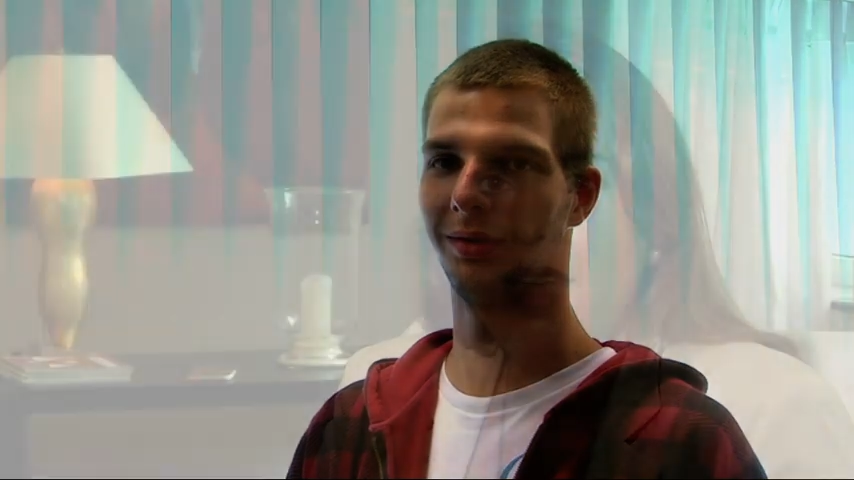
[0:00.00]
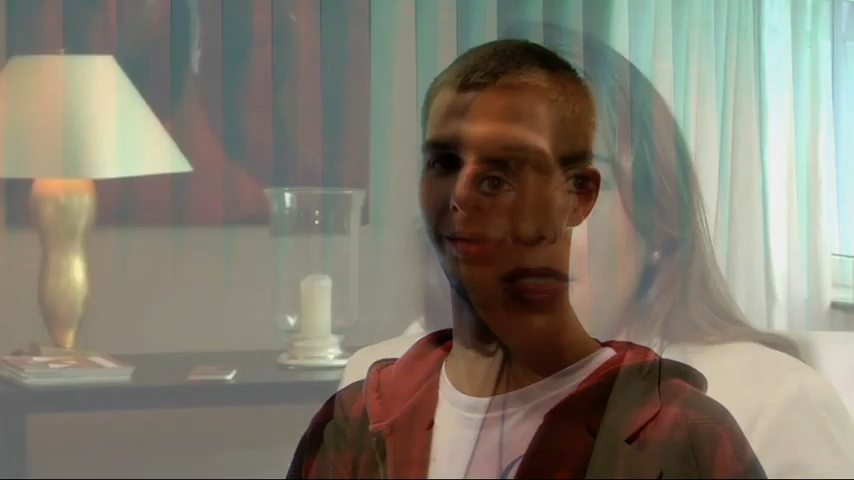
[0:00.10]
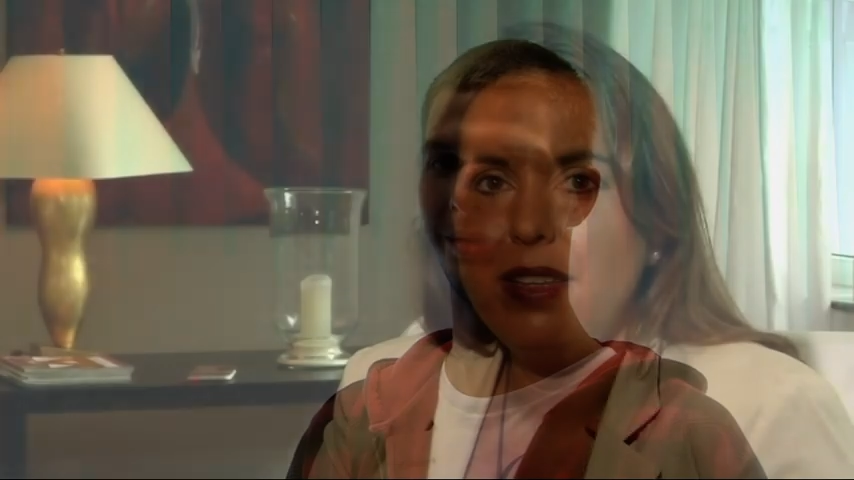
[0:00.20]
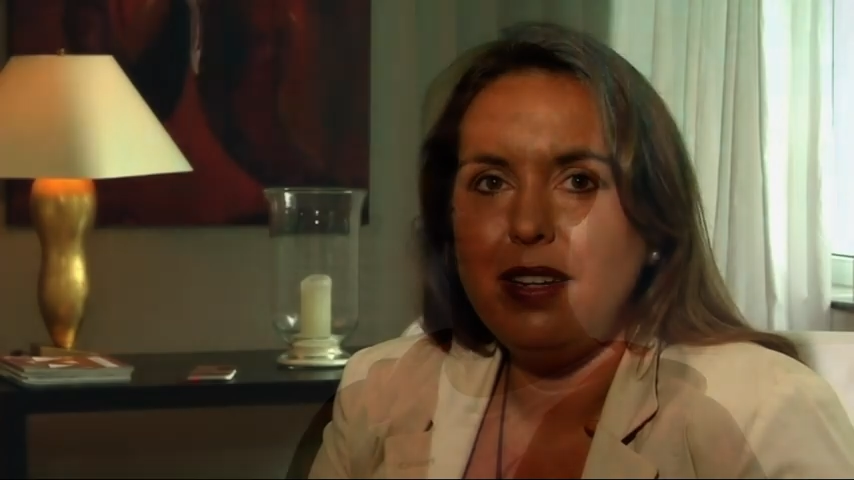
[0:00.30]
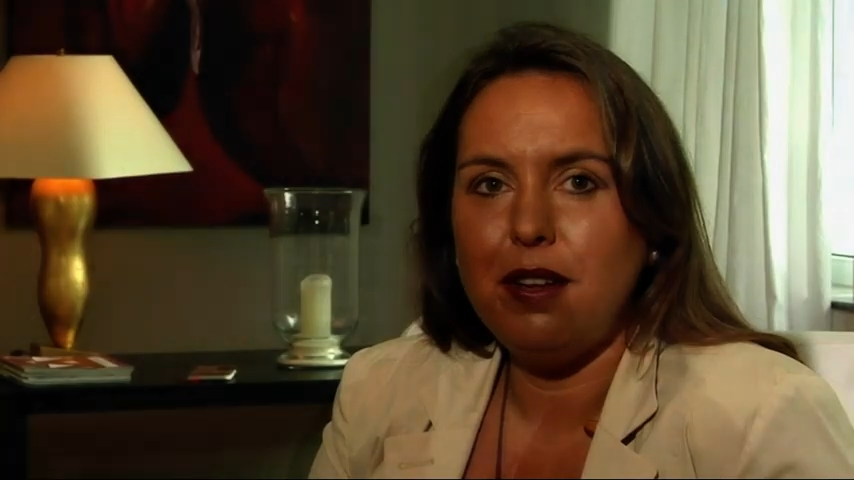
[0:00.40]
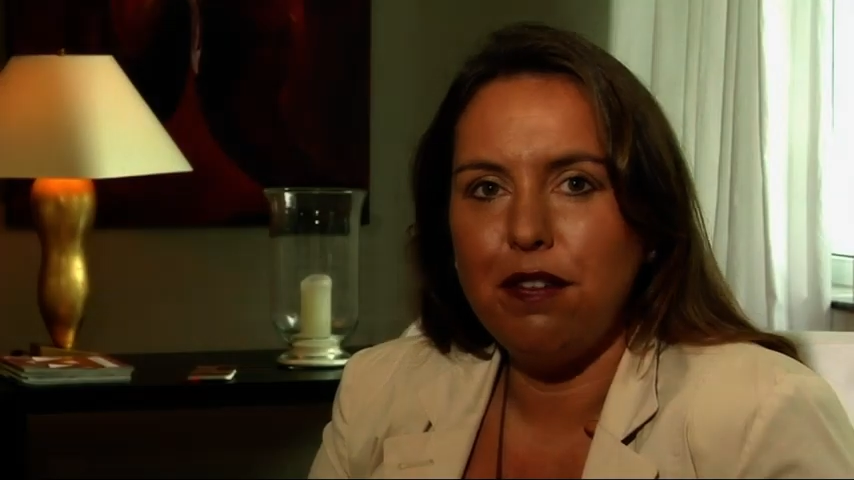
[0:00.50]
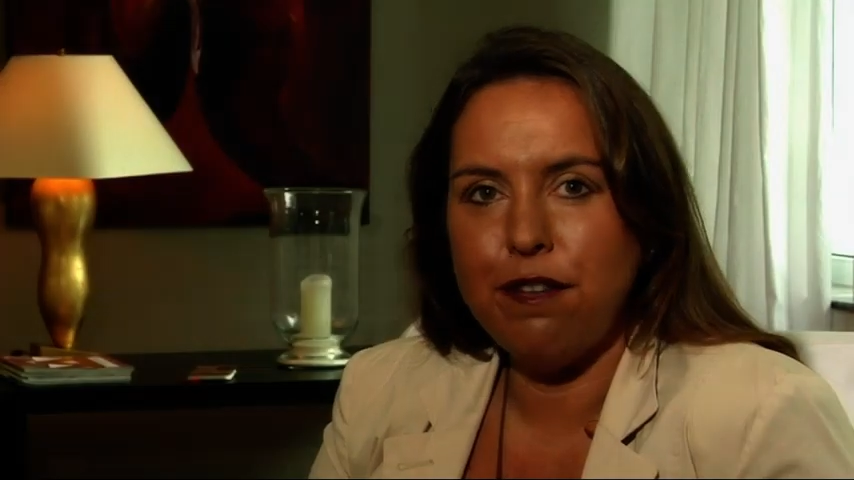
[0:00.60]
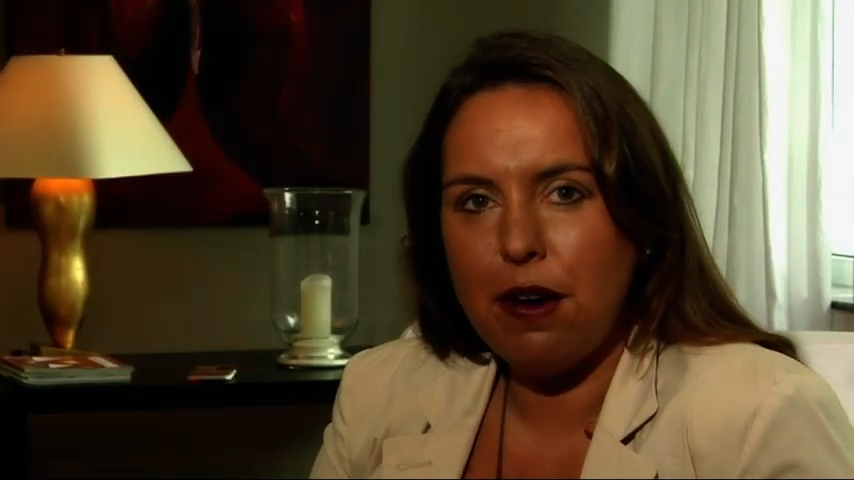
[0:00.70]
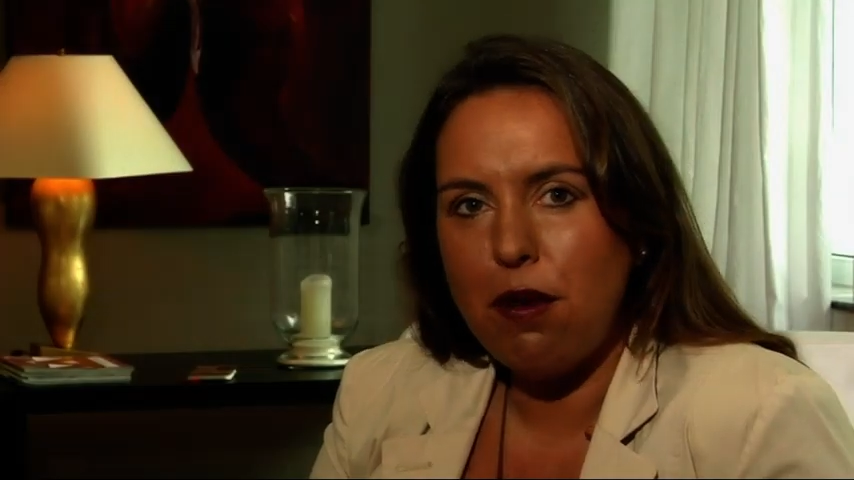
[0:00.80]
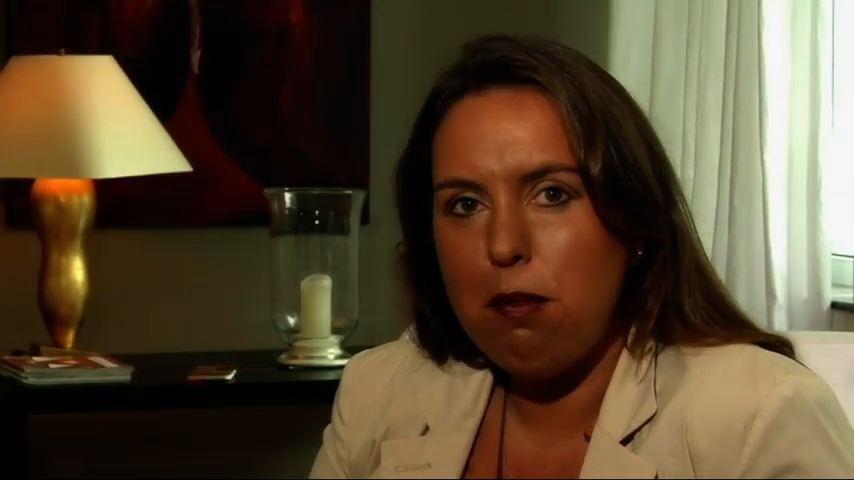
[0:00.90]
The Del
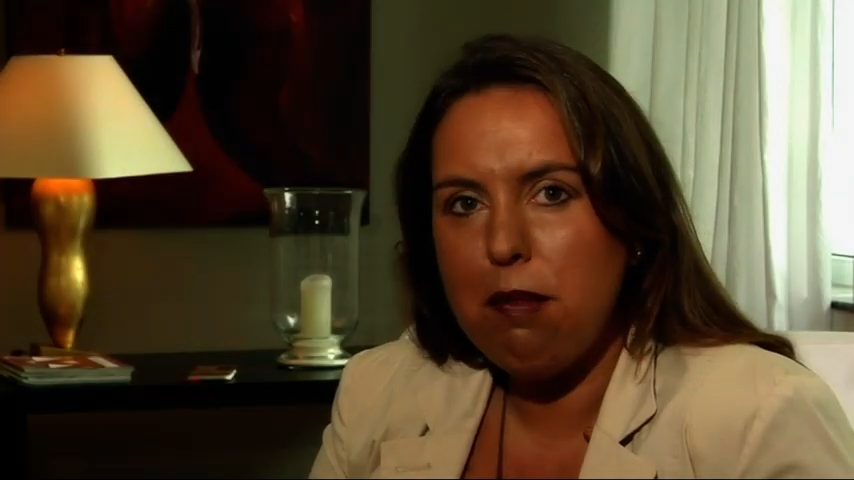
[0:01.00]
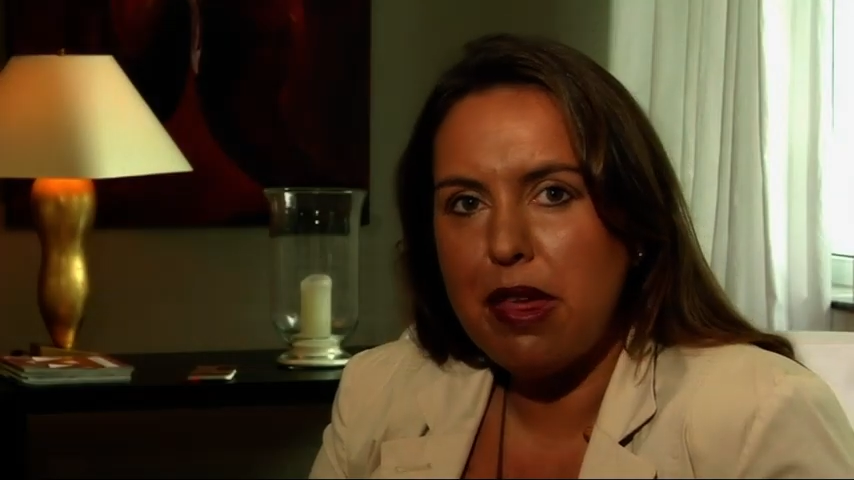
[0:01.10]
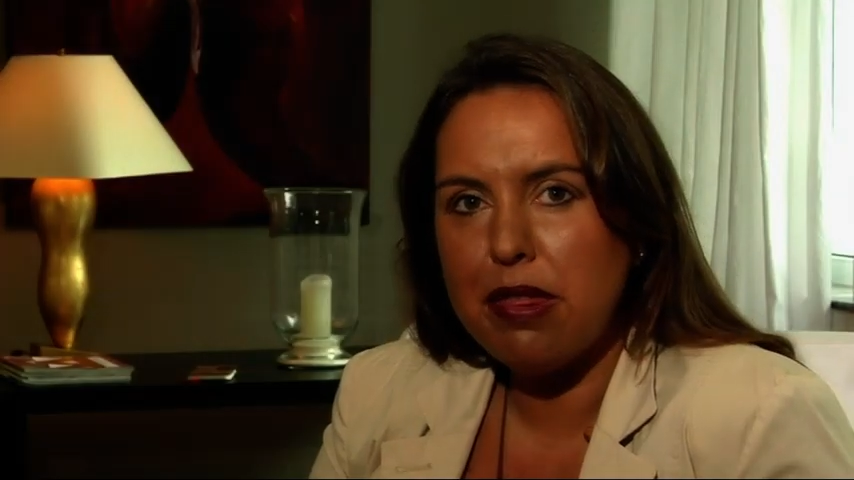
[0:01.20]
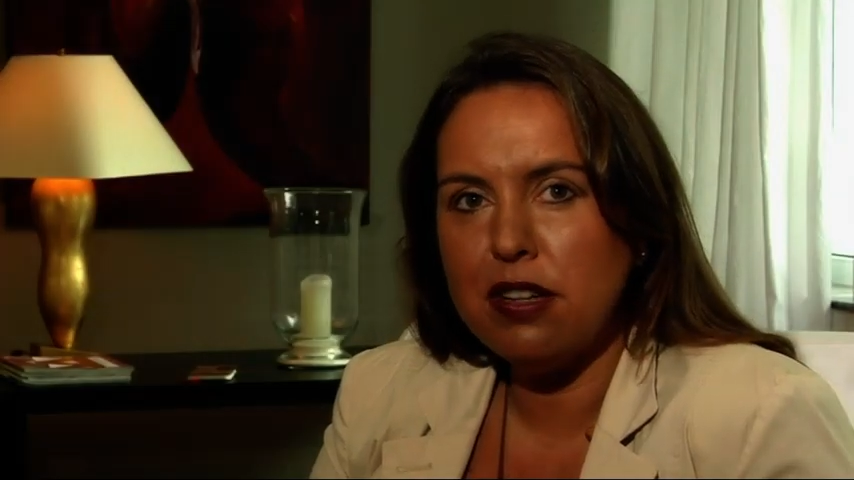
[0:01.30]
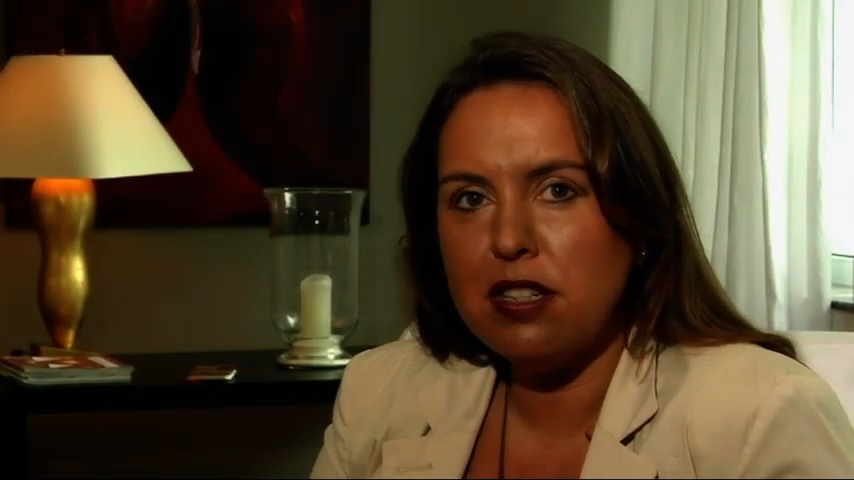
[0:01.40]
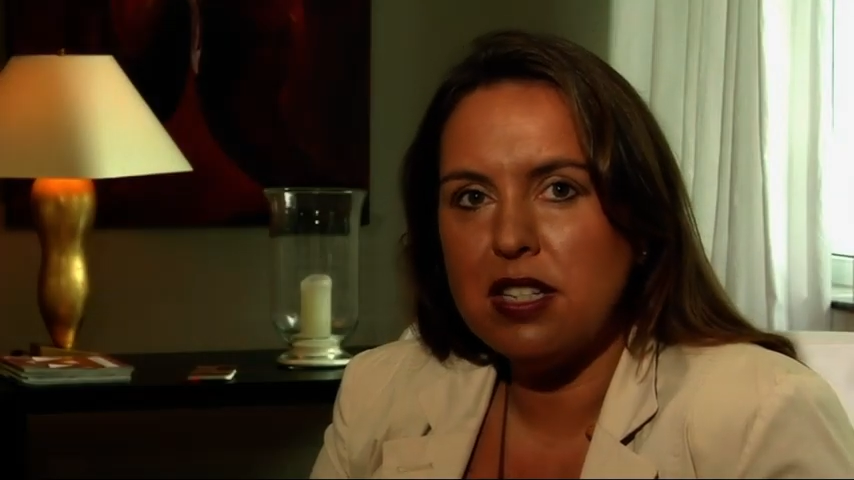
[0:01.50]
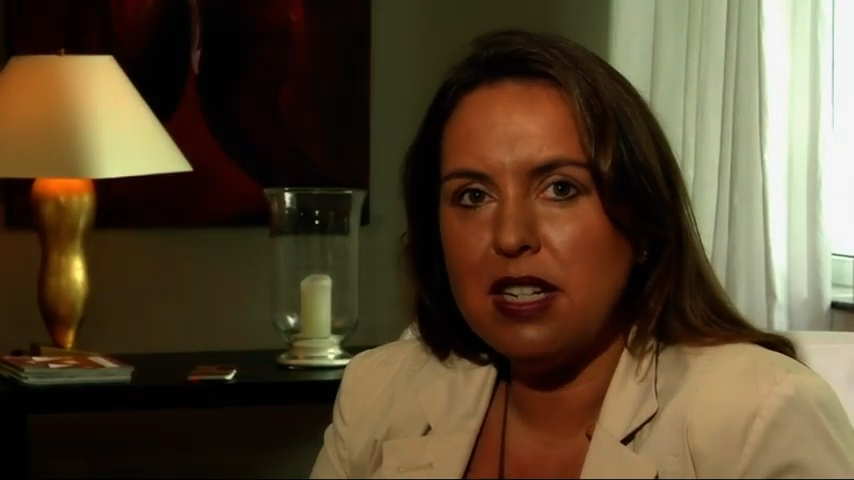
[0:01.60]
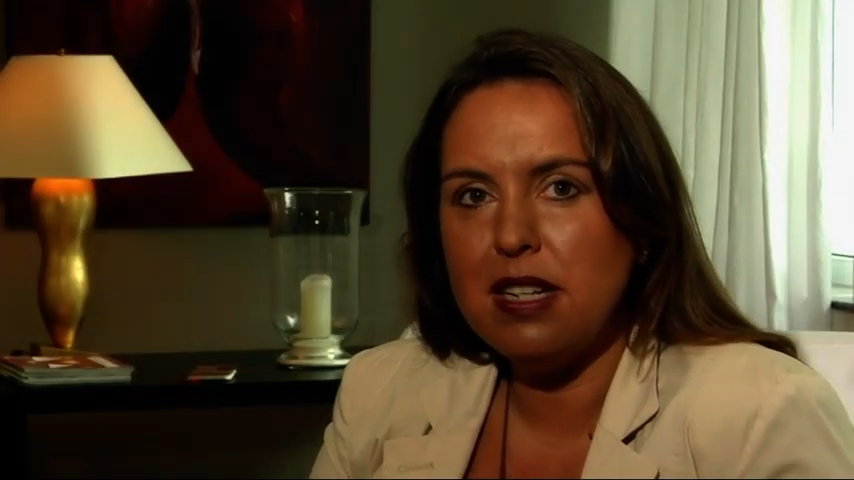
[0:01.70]
Ferro method